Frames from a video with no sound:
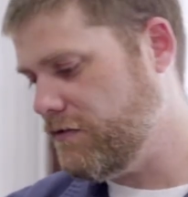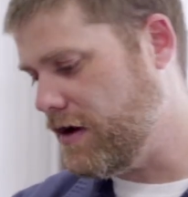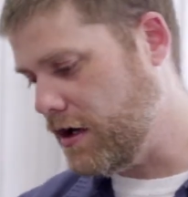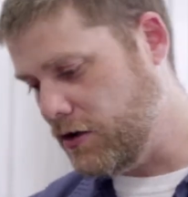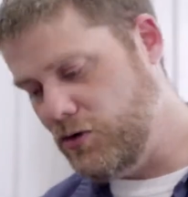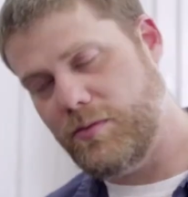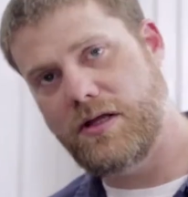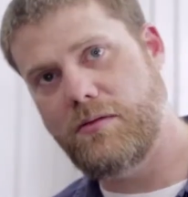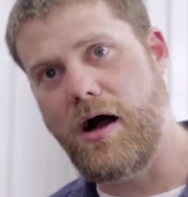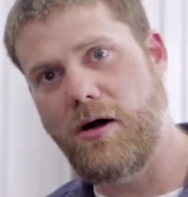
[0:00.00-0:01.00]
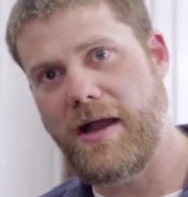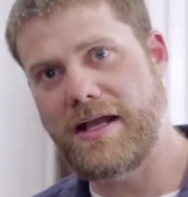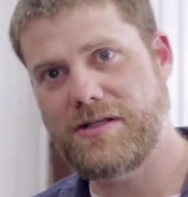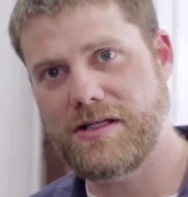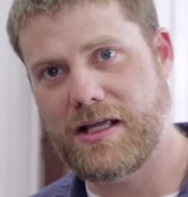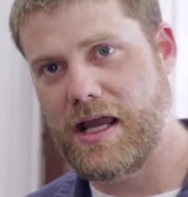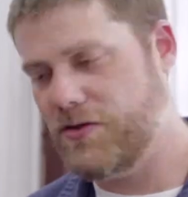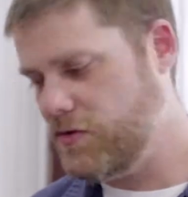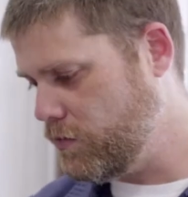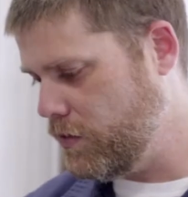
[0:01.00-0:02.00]
you've got aluminum all matching
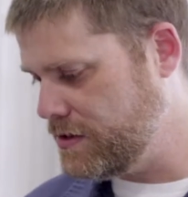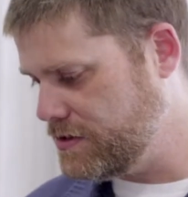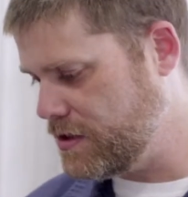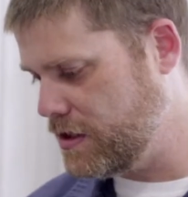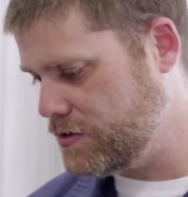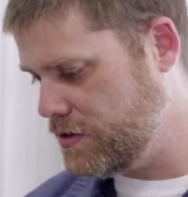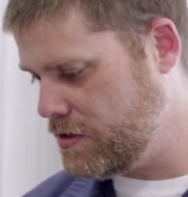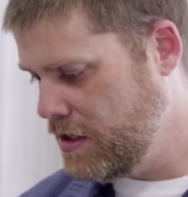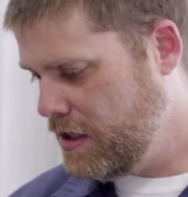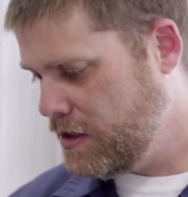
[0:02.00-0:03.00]
together in one junction.